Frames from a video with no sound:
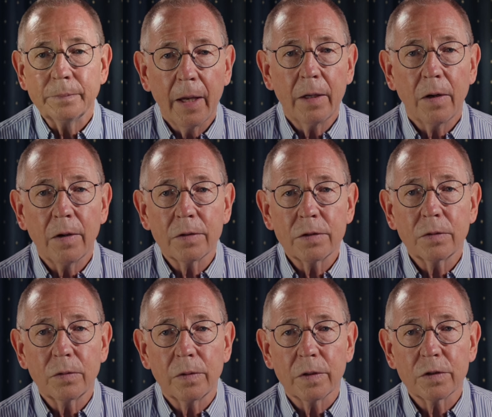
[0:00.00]
In answer
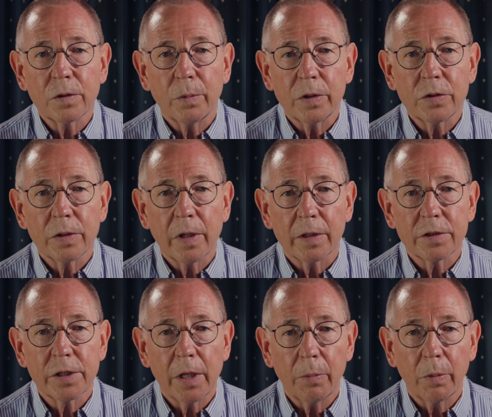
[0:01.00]
to this question, I
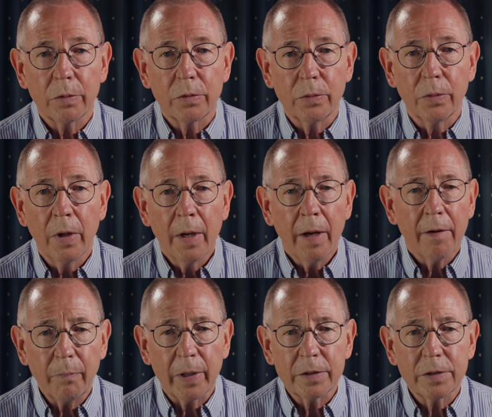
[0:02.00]
share with you a
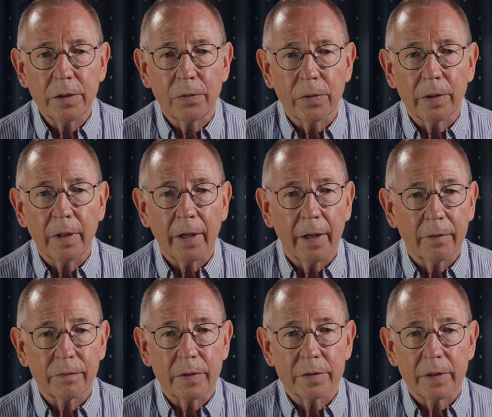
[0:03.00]
basic grid I
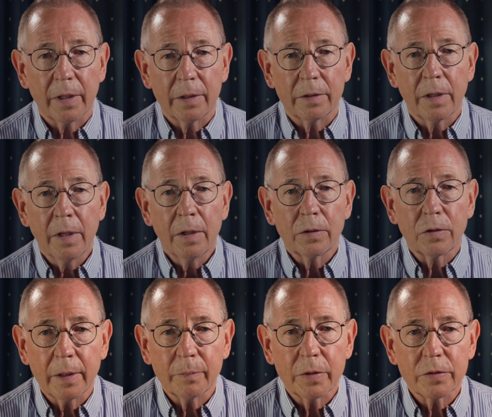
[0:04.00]
have designed to
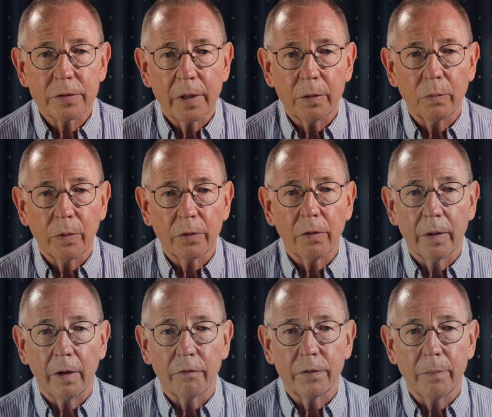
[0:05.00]
demonstrate one
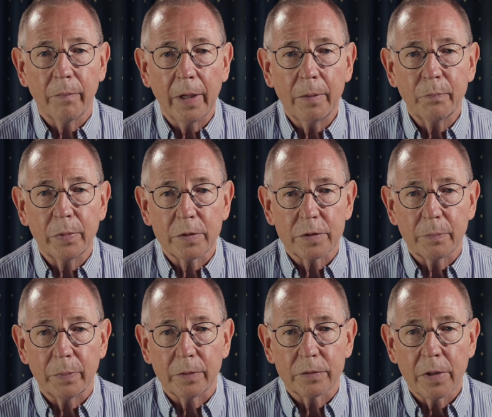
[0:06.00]
of the main
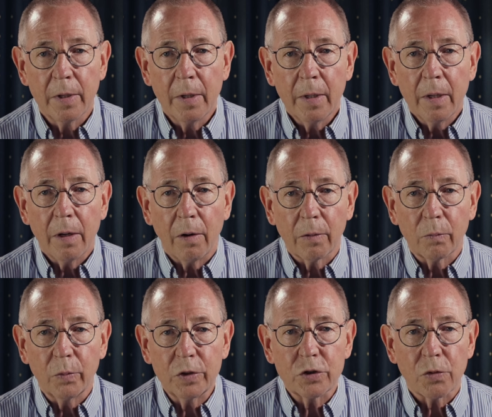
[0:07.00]
principles on
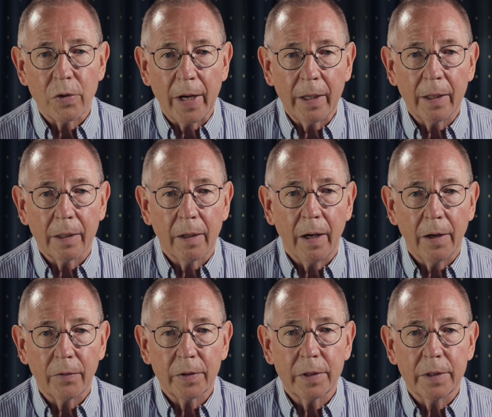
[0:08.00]
which rank and
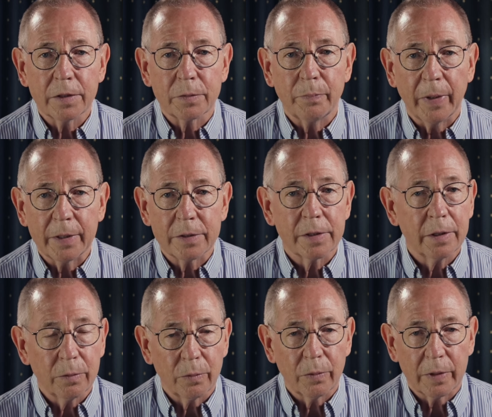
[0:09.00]
hierarchy is based
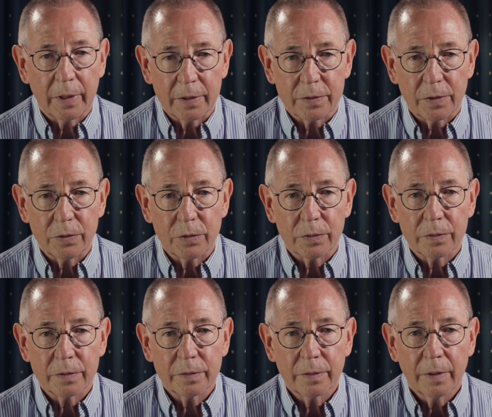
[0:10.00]
in
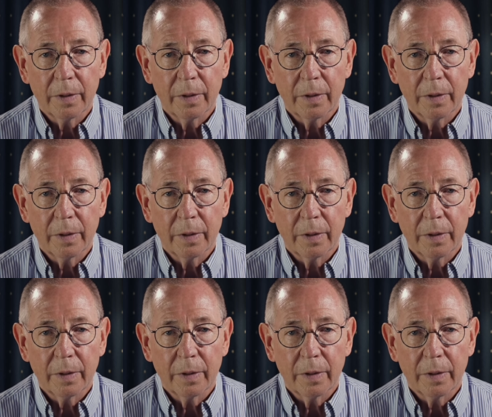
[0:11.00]
organizations.